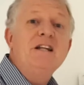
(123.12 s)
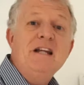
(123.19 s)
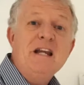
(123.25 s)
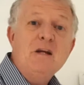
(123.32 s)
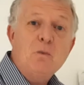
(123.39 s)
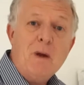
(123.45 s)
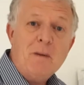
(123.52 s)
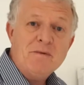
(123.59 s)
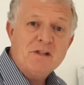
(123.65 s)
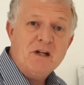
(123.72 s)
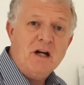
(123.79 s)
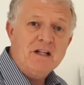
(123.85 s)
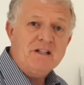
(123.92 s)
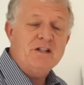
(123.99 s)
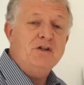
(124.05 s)
need
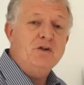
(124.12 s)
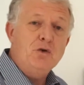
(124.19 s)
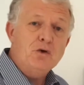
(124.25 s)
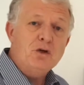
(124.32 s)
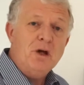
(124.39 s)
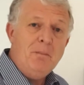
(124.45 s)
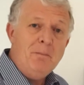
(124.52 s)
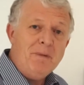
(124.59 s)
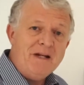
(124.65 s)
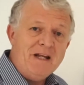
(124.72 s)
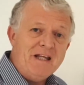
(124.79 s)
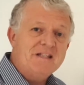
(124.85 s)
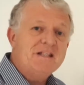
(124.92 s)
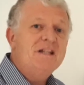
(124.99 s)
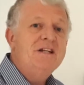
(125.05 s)
websites, new
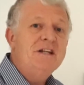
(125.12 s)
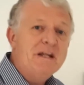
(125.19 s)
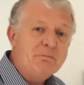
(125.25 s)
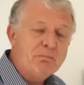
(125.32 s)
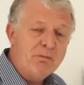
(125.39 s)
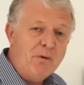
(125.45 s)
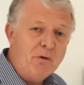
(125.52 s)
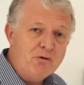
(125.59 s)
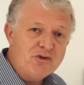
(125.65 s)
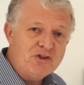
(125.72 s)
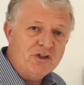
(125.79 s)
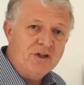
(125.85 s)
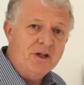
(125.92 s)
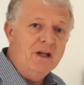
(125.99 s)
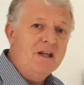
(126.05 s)
companies need
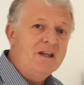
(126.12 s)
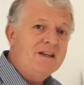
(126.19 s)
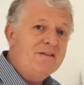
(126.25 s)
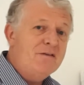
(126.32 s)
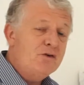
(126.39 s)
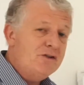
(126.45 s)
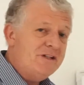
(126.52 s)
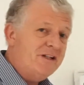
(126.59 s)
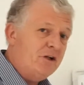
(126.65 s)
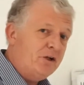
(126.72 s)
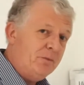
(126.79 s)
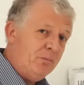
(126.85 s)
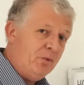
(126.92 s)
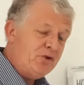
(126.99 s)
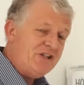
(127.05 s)
promotion. They've usually got
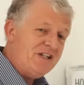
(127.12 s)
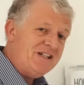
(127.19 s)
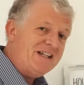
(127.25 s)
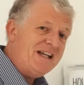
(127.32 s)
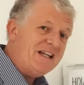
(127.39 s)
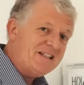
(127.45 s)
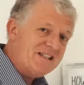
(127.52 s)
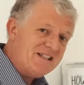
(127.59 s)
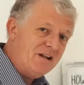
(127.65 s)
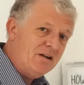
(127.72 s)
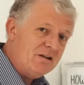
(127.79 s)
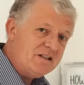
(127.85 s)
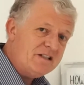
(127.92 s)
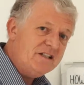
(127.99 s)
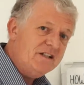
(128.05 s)
a budget to get
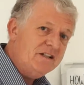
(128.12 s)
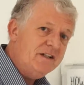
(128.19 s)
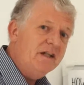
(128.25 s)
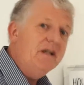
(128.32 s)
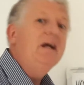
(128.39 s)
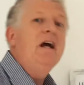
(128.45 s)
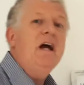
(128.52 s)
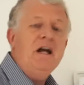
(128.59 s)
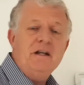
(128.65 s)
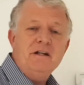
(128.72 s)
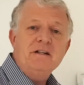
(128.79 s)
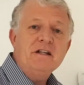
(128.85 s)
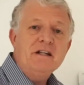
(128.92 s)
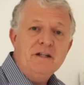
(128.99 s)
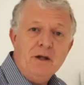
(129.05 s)
started, and
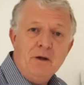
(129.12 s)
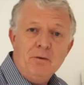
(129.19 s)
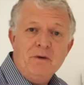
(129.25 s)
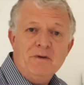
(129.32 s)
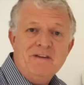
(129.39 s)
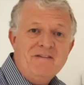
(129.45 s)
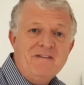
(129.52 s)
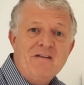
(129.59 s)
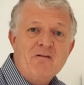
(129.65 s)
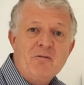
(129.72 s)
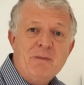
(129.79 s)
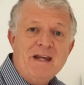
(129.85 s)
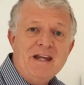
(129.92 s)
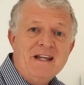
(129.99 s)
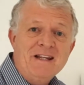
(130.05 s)
they've never
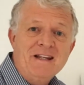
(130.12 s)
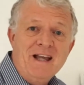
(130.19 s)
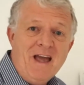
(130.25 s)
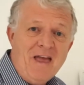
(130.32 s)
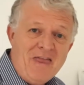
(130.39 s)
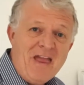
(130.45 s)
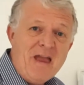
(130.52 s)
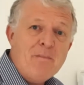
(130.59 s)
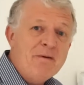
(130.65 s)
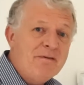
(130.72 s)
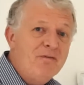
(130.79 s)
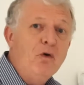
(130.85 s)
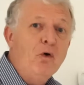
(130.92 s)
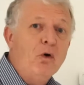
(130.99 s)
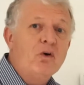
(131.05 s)
been there
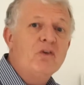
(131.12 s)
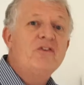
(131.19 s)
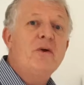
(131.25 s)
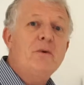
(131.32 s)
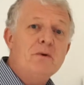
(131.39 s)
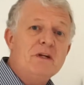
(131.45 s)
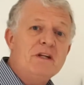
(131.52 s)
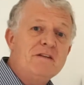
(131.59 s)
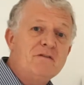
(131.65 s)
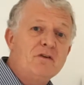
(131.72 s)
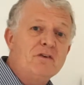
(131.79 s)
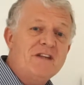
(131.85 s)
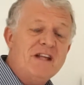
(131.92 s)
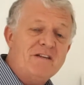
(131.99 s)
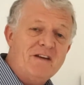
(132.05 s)
before. So you've
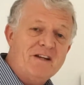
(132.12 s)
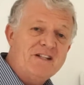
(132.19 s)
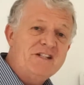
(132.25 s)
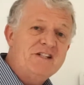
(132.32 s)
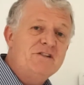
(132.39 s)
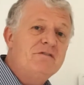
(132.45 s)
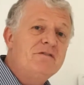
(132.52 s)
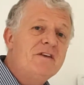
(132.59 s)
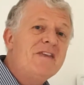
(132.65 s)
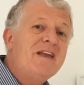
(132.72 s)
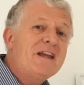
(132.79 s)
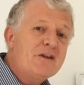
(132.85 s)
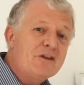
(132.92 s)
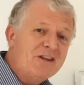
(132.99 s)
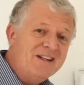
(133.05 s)
got the advantage of
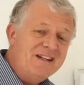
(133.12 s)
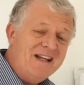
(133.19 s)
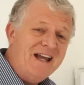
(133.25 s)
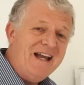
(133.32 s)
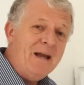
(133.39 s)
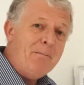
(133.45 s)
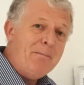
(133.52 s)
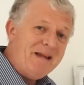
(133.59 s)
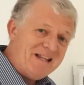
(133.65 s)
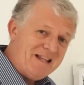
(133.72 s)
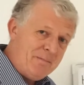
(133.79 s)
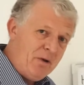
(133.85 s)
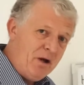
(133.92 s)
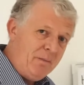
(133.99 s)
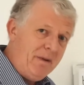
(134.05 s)
that, you can pick
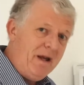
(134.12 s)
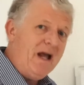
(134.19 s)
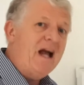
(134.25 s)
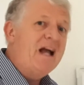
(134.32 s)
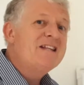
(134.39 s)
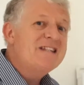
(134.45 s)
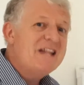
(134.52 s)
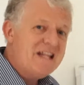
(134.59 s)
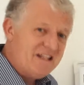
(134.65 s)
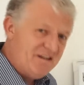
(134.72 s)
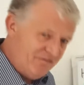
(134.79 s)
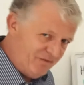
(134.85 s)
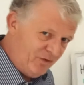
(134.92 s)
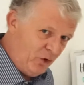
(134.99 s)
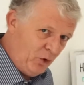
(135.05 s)
them up and take
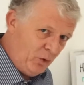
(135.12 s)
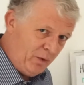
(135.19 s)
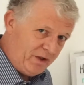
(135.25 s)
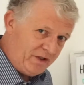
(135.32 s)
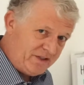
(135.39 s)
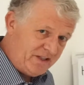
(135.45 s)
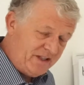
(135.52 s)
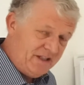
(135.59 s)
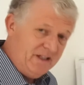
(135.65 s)
them forwards.